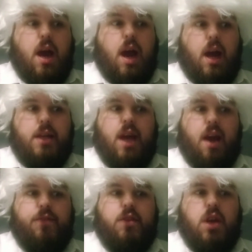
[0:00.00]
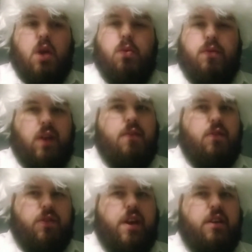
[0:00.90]
I'd have to go with
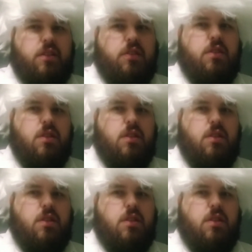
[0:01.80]
Leatherface.